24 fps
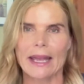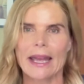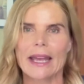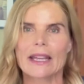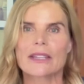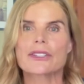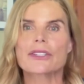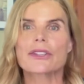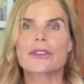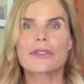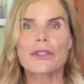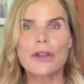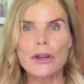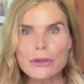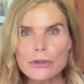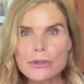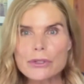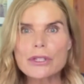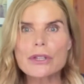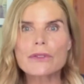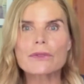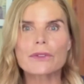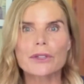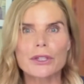And to
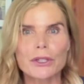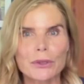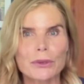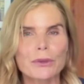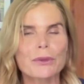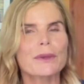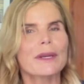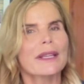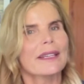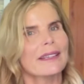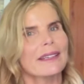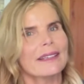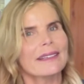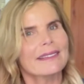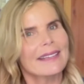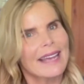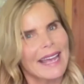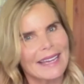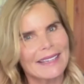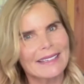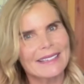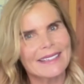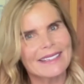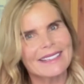those of you in
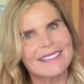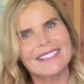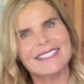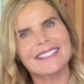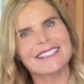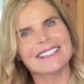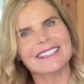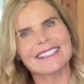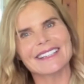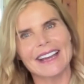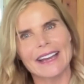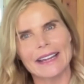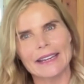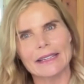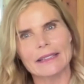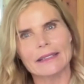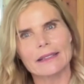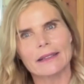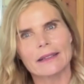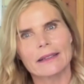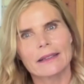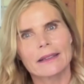attendance tonight,